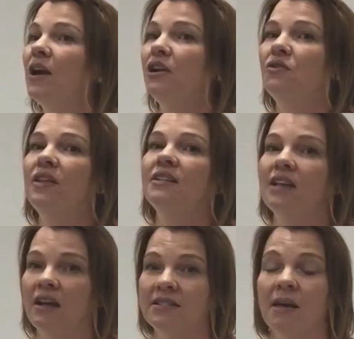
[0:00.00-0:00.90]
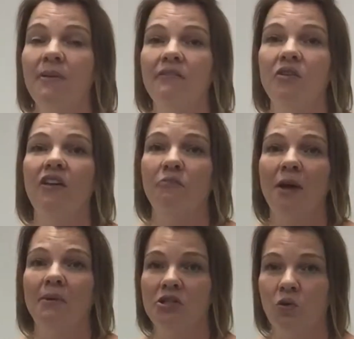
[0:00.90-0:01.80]
I know that some of you I've
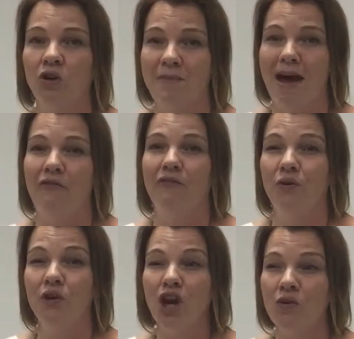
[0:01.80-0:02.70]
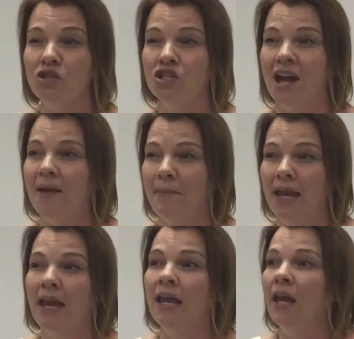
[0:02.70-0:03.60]
probably told about
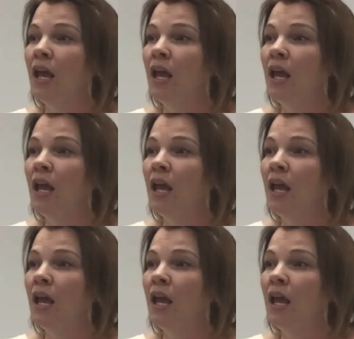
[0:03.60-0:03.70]
foodcoach.me.